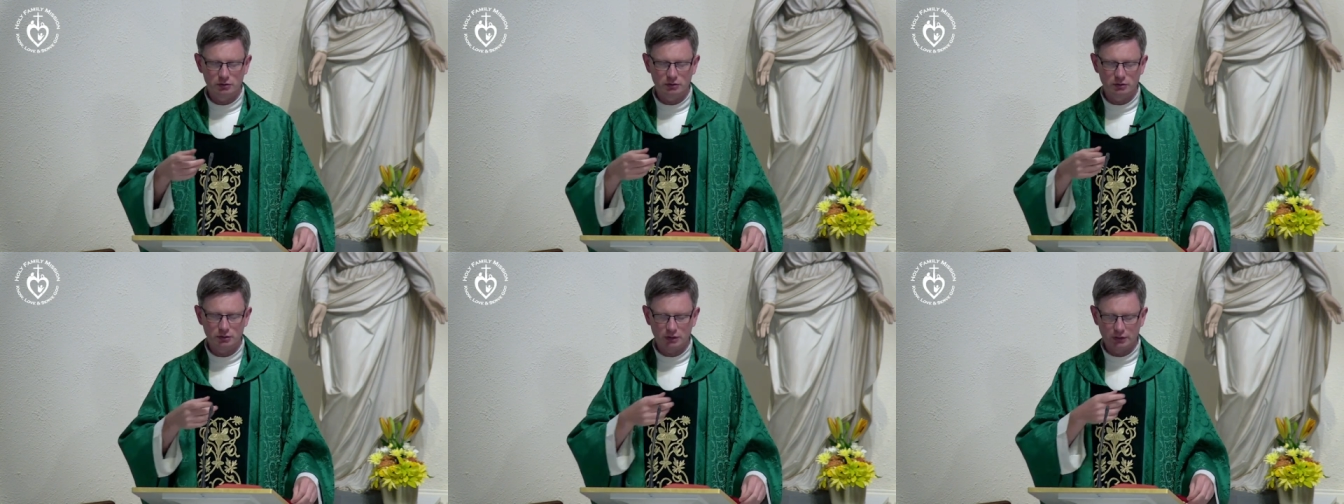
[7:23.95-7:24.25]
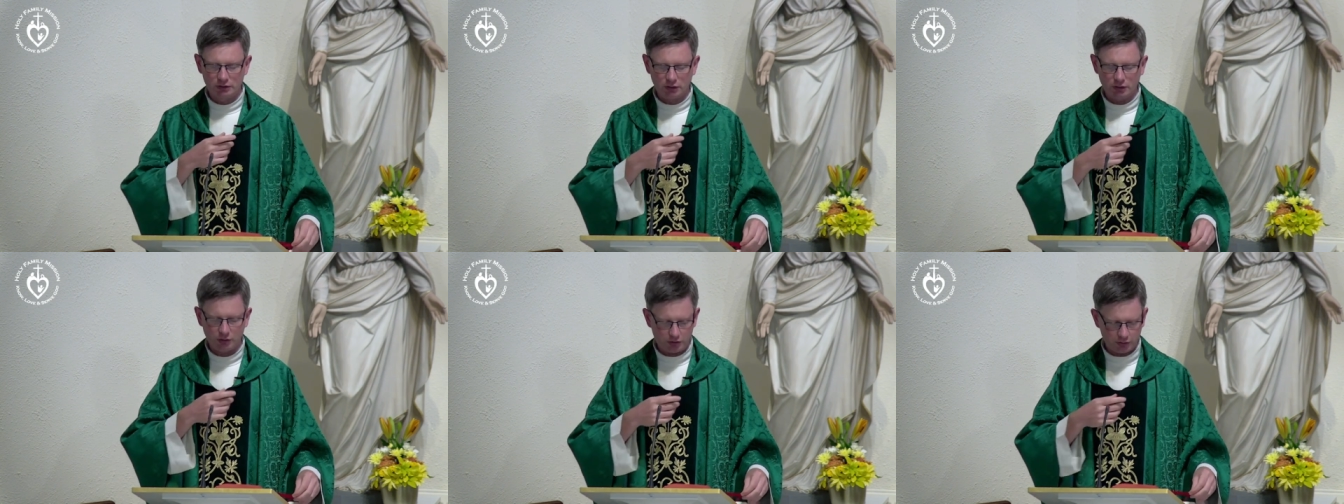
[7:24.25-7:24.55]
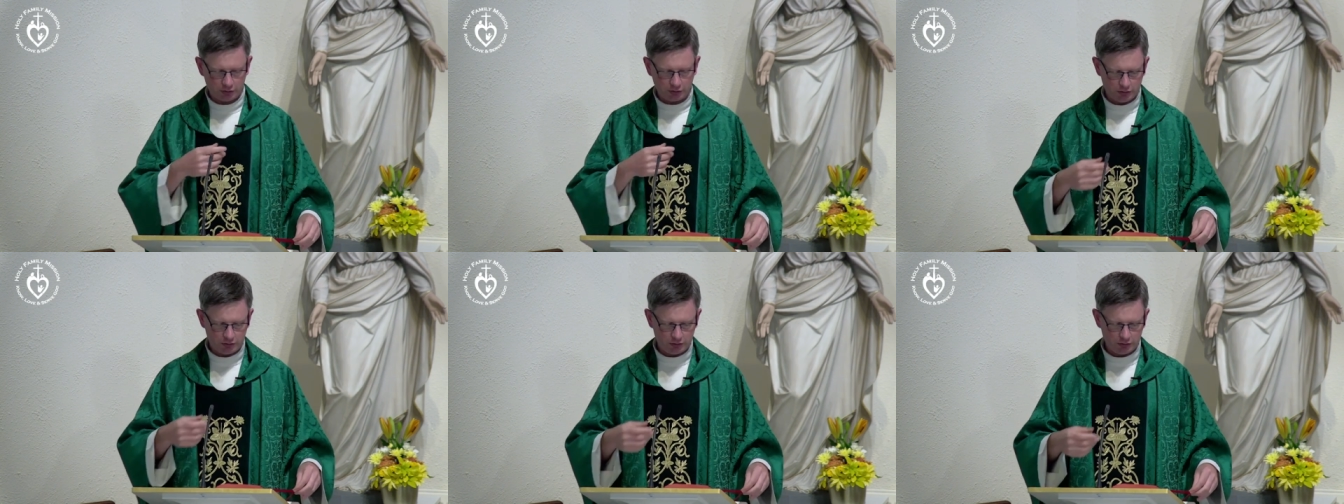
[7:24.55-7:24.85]
in
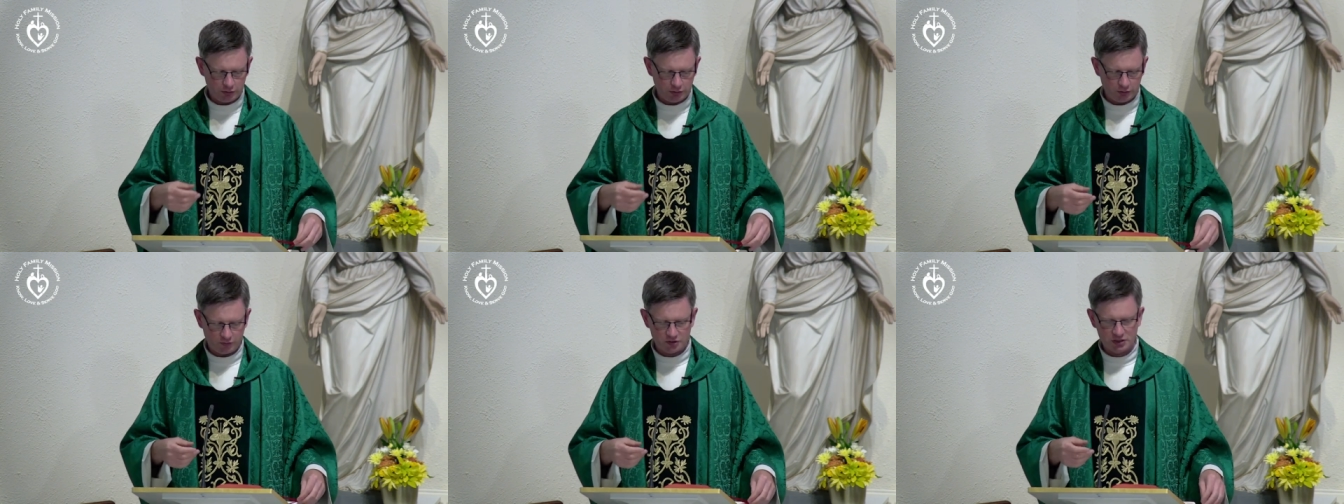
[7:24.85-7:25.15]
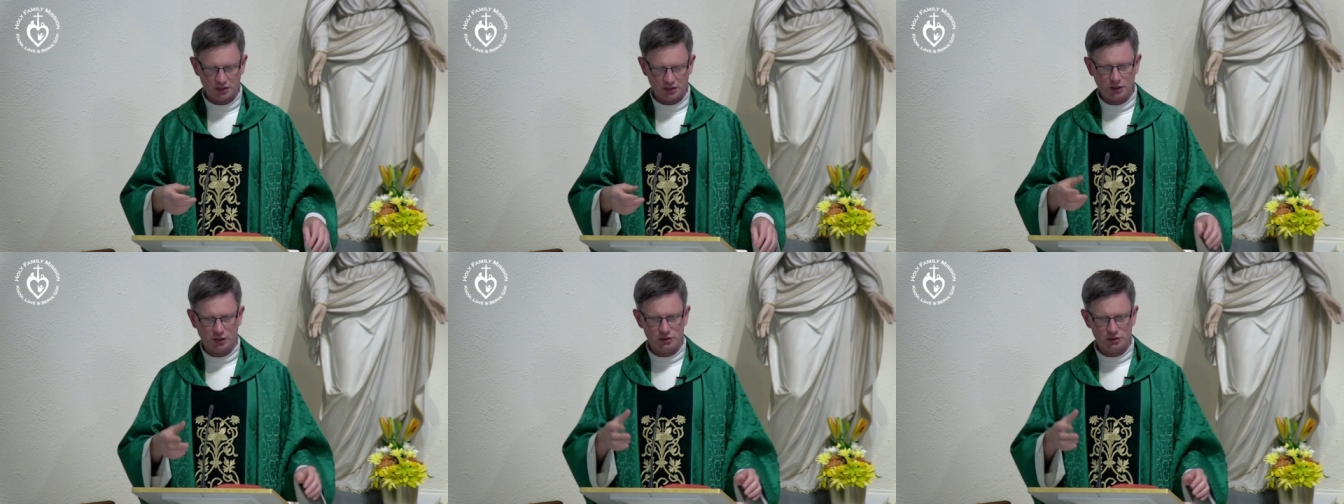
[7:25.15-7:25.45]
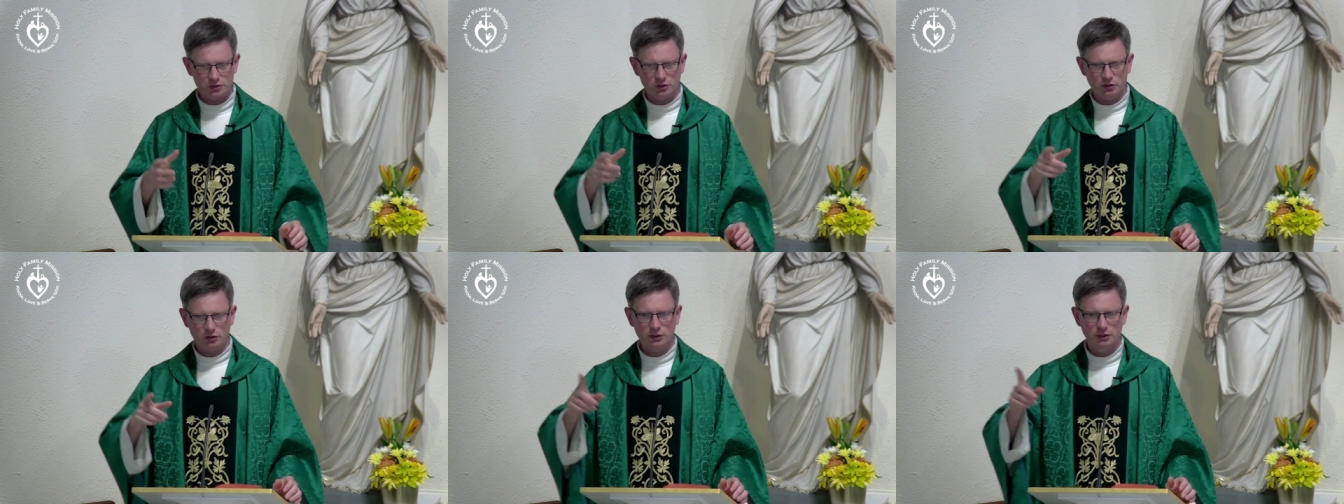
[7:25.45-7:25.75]
Cork, in University College
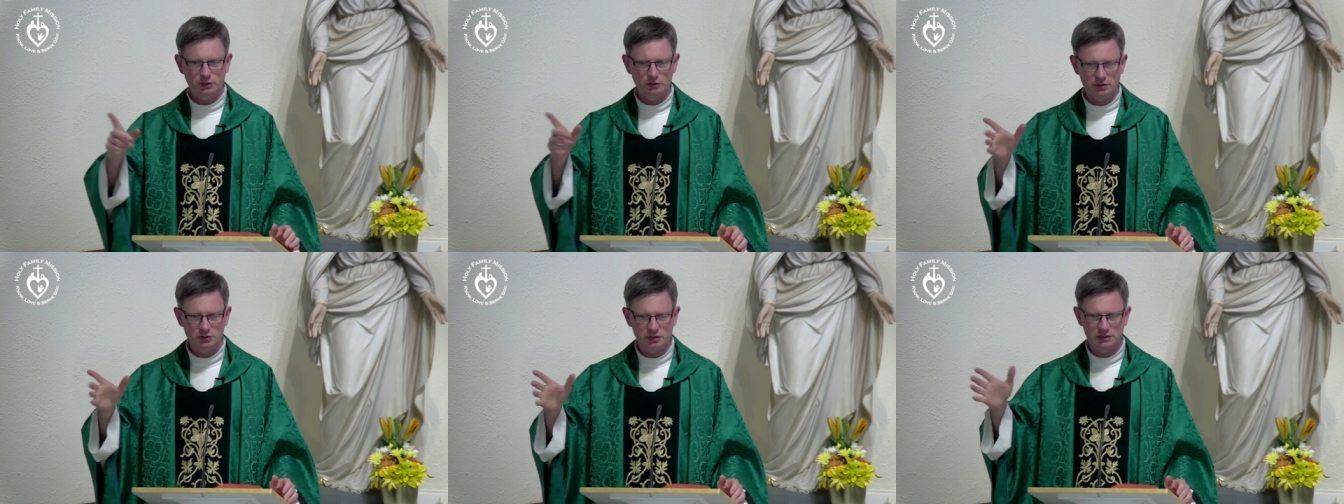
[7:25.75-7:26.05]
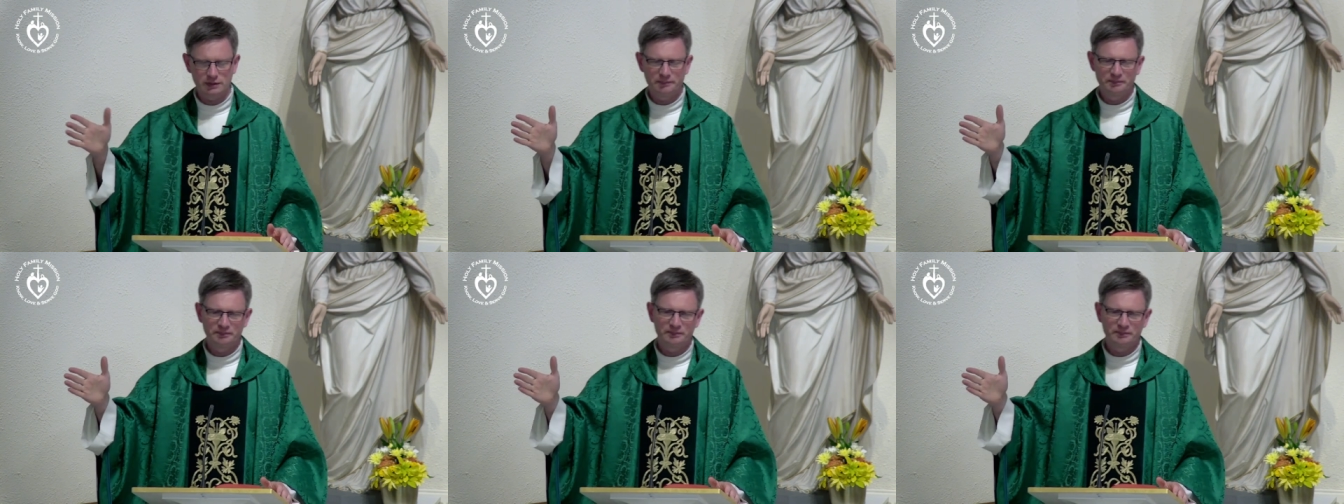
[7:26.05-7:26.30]
Cork, U C C,